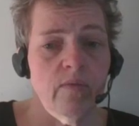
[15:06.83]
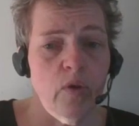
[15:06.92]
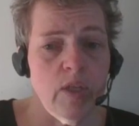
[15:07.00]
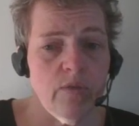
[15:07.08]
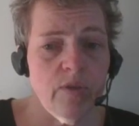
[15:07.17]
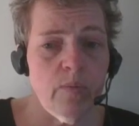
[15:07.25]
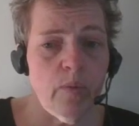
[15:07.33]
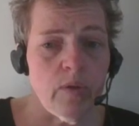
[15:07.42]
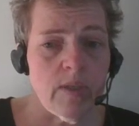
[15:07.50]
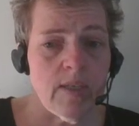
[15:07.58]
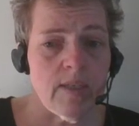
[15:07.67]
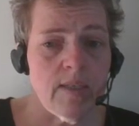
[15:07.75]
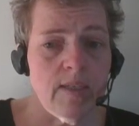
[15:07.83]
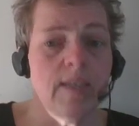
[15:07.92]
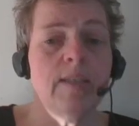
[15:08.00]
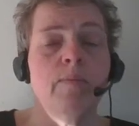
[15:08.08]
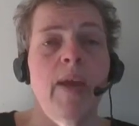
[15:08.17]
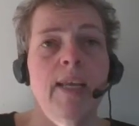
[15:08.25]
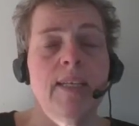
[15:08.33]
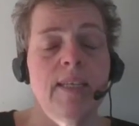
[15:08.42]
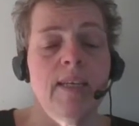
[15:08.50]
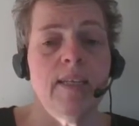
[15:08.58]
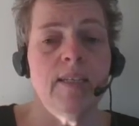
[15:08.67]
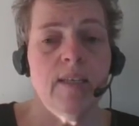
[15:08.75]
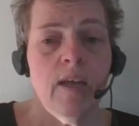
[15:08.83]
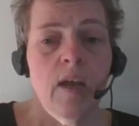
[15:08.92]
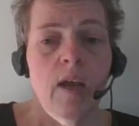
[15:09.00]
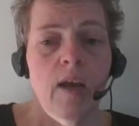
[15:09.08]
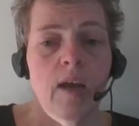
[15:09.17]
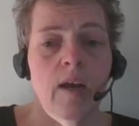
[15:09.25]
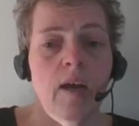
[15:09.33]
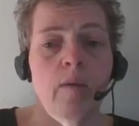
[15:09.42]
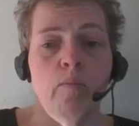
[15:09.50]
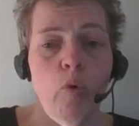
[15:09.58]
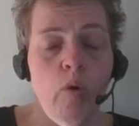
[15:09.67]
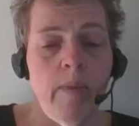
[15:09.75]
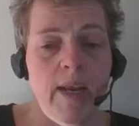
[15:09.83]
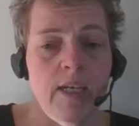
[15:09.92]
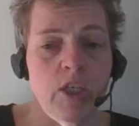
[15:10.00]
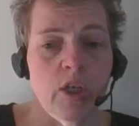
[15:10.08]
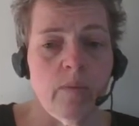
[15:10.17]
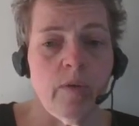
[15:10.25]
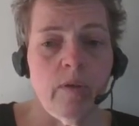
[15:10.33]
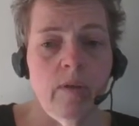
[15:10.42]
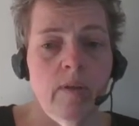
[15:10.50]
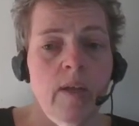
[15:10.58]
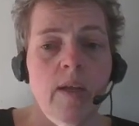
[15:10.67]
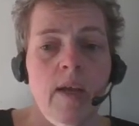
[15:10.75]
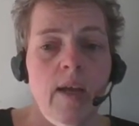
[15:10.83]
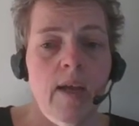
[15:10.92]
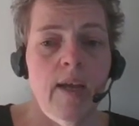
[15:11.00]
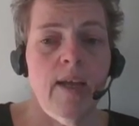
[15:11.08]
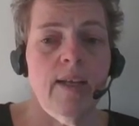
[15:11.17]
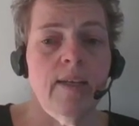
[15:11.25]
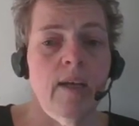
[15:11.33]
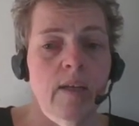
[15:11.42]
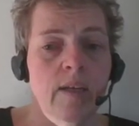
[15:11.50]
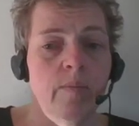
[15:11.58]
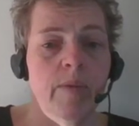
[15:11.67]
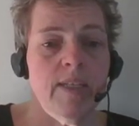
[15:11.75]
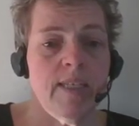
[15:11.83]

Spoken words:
voice responses. This makes it more manageable and a little bit